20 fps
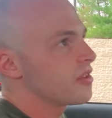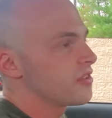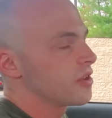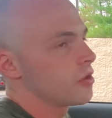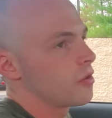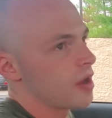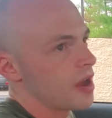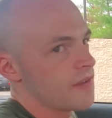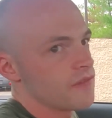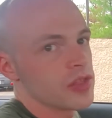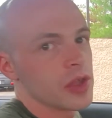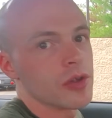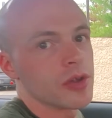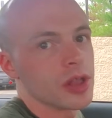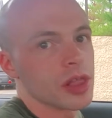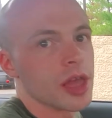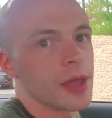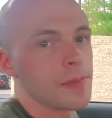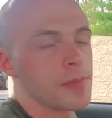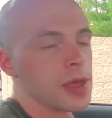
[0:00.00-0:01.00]
graph theory
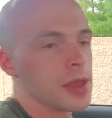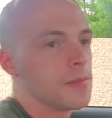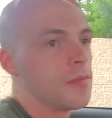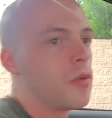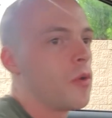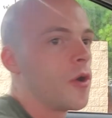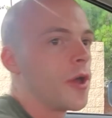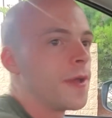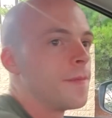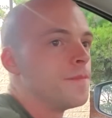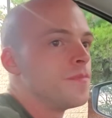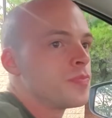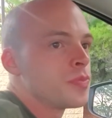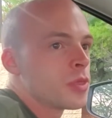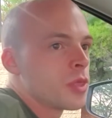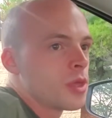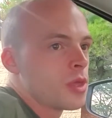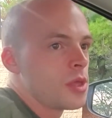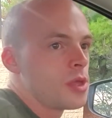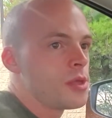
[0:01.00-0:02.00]
to, like, pinpoint,
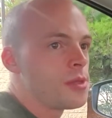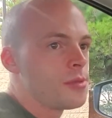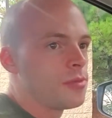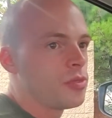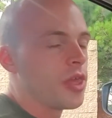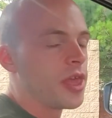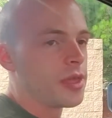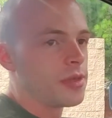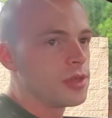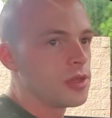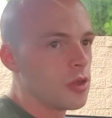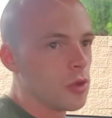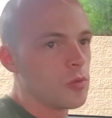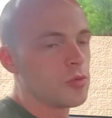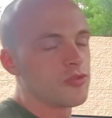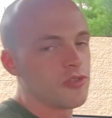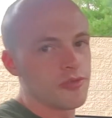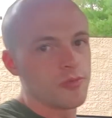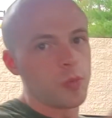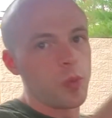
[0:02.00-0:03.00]
like, you know,
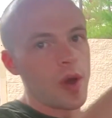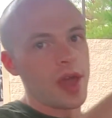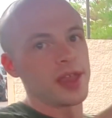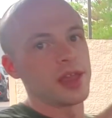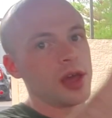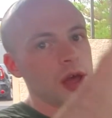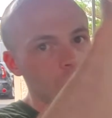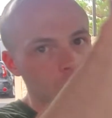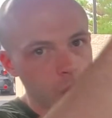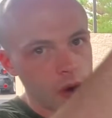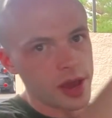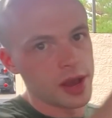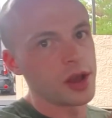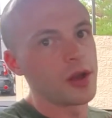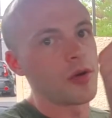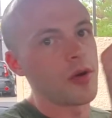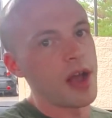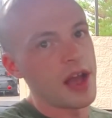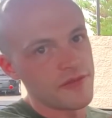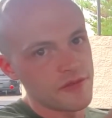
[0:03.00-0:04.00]
just a weighted
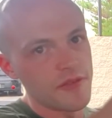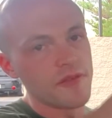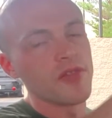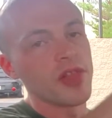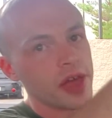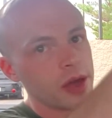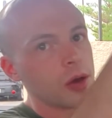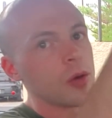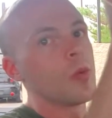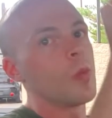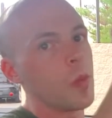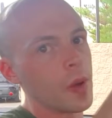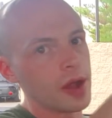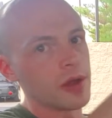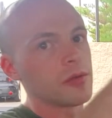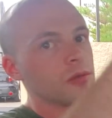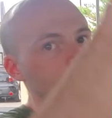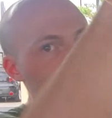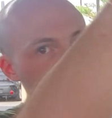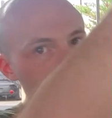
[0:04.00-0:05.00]
graph of, like,
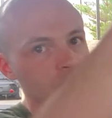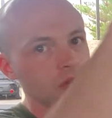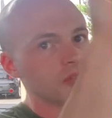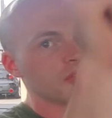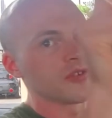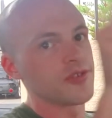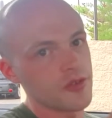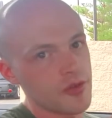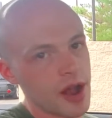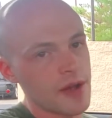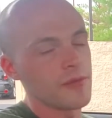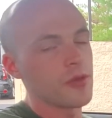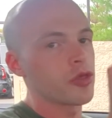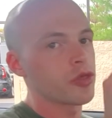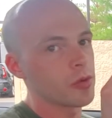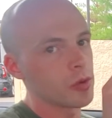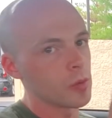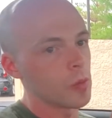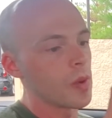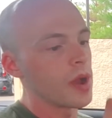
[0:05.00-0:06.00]
where resources travel
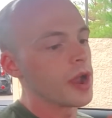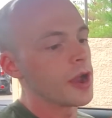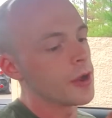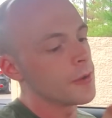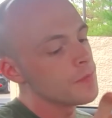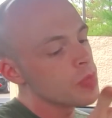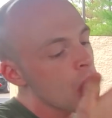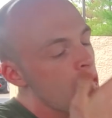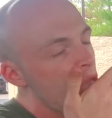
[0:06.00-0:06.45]
through where,